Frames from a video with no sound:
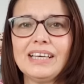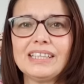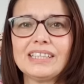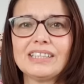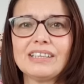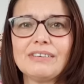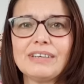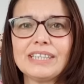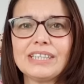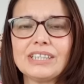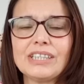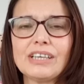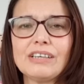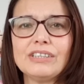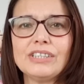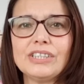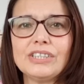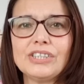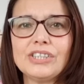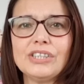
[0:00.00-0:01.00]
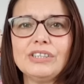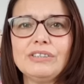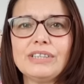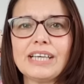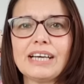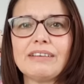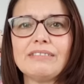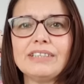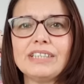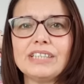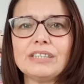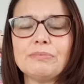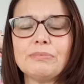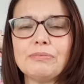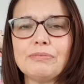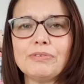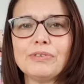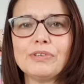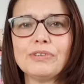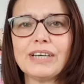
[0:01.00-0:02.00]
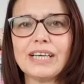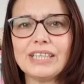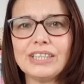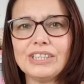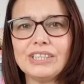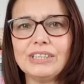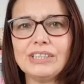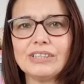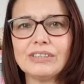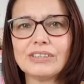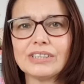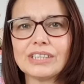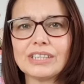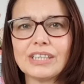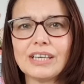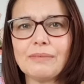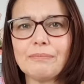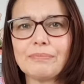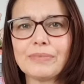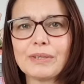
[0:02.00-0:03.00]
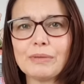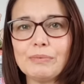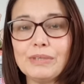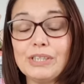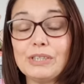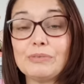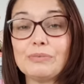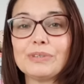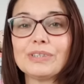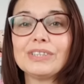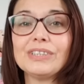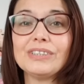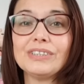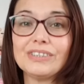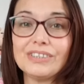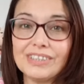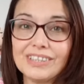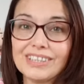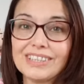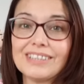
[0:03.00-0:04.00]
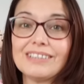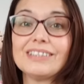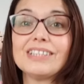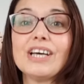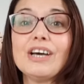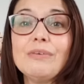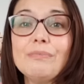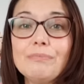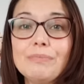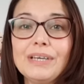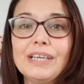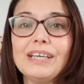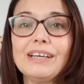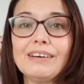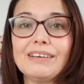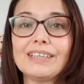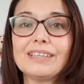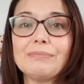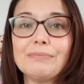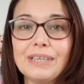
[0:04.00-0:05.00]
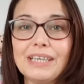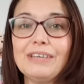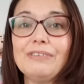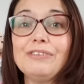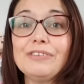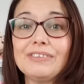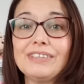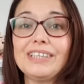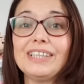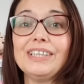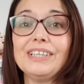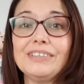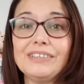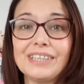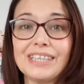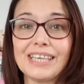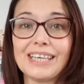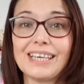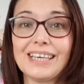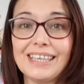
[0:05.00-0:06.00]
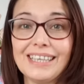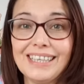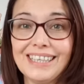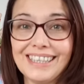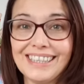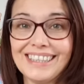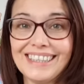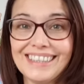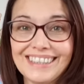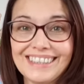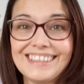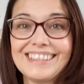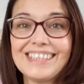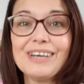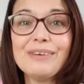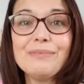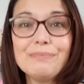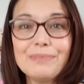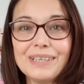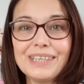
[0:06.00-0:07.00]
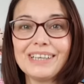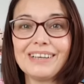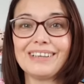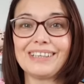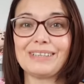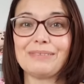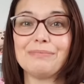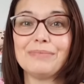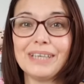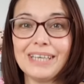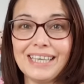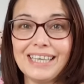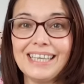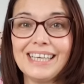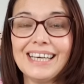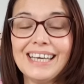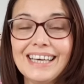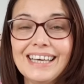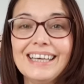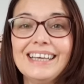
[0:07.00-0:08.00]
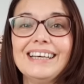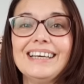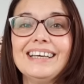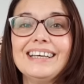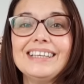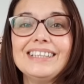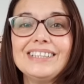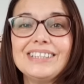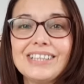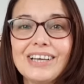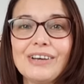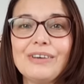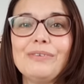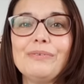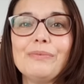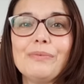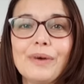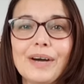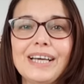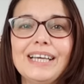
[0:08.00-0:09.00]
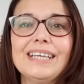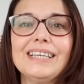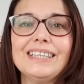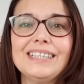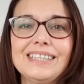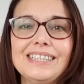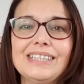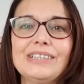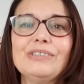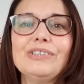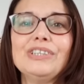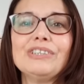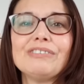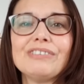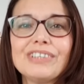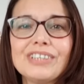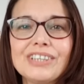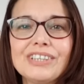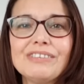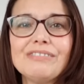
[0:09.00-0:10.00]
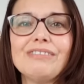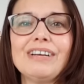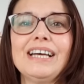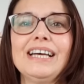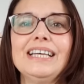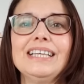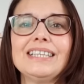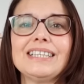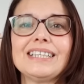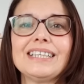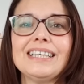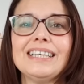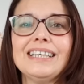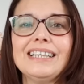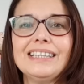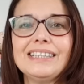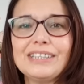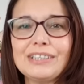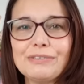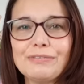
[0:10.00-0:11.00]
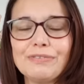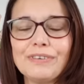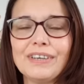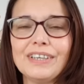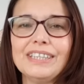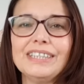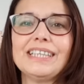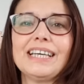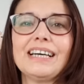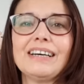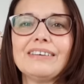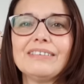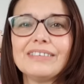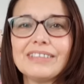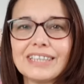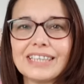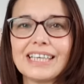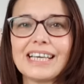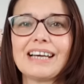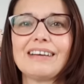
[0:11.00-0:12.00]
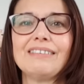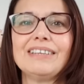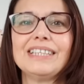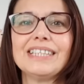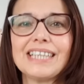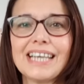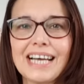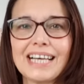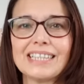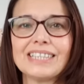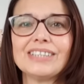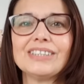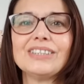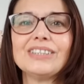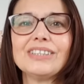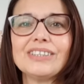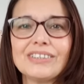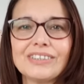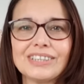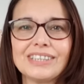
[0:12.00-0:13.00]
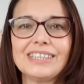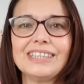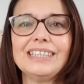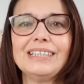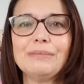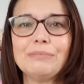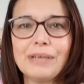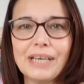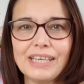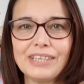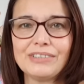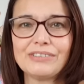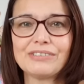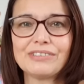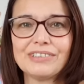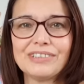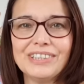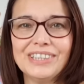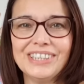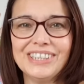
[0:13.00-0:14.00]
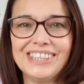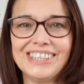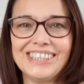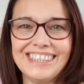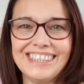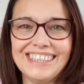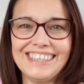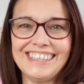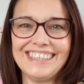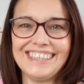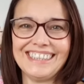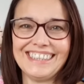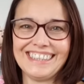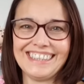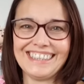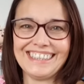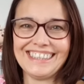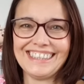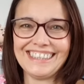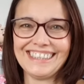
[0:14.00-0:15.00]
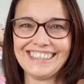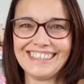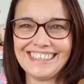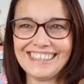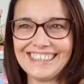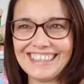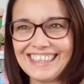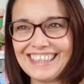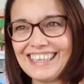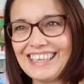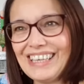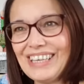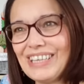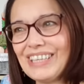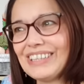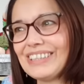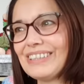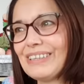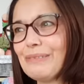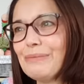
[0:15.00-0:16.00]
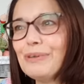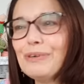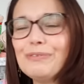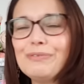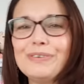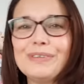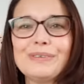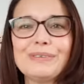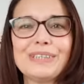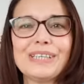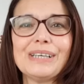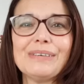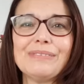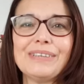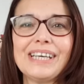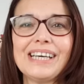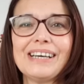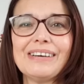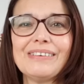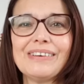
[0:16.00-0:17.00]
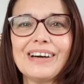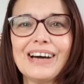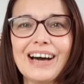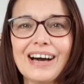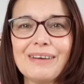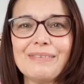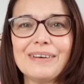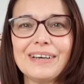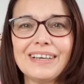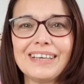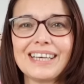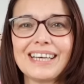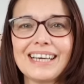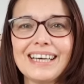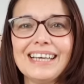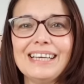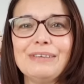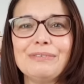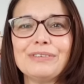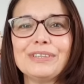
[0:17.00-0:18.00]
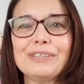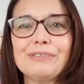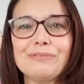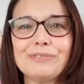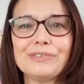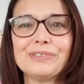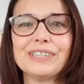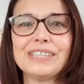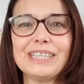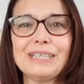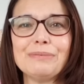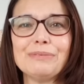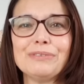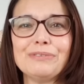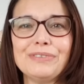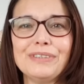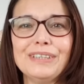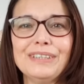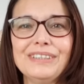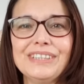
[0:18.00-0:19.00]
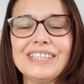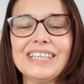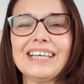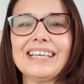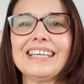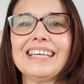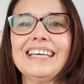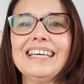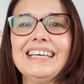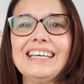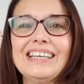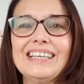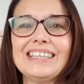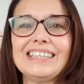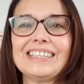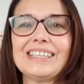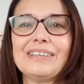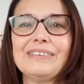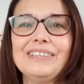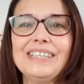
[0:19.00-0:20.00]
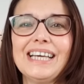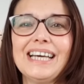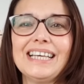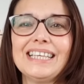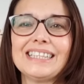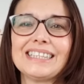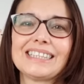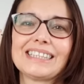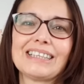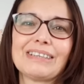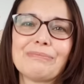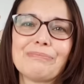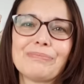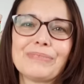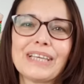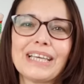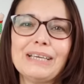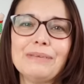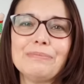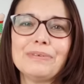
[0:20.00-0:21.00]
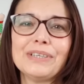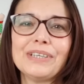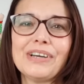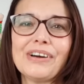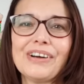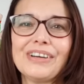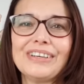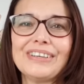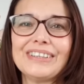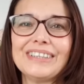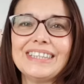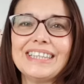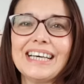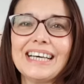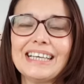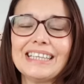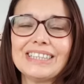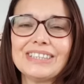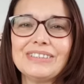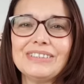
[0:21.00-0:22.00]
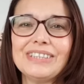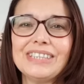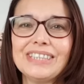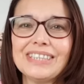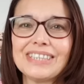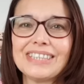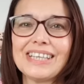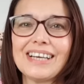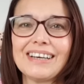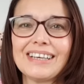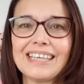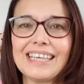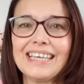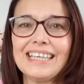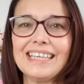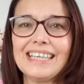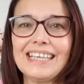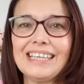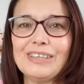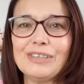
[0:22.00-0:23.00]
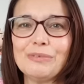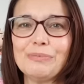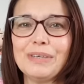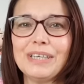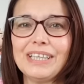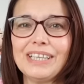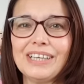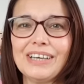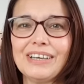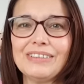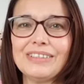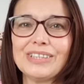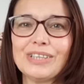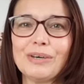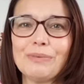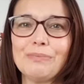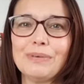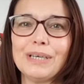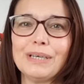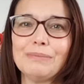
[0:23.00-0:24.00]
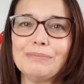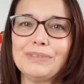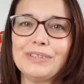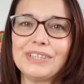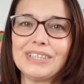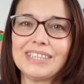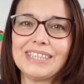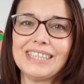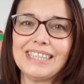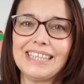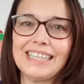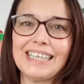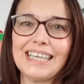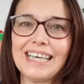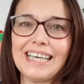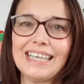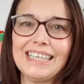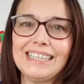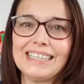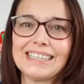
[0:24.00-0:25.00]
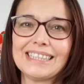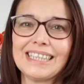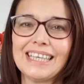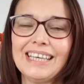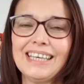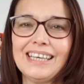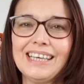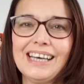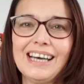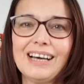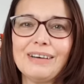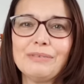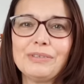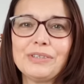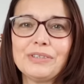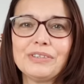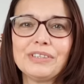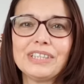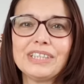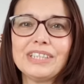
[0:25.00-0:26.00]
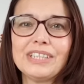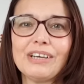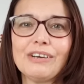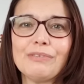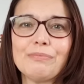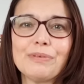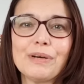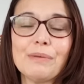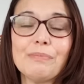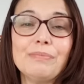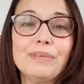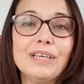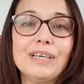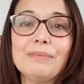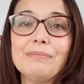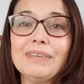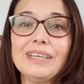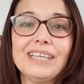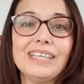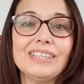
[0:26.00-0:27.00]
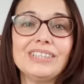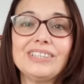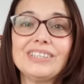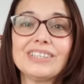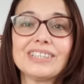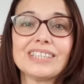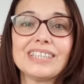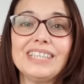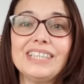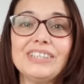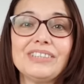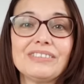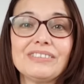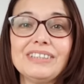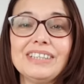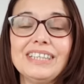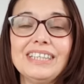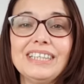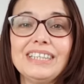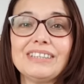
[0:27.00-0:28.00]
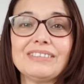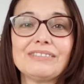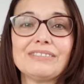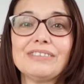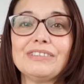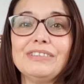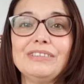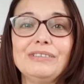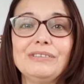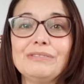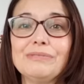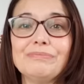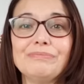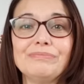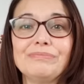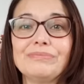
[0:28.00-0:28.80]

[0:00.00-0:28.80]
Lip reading: So I had to go to two garages before I actually got some, which wasn't good. So don't be like me. If you're in the UK, don't be like me. Don't wait until you're on the red to find out the garage hasn't got any petrol. So I'm all filled up now. I'm okay for the foreseeable future. So yes, keep an eye on that. As soon as you start getting a little bit low, top up just in case. I'm sure there's not a problem. It's just literally through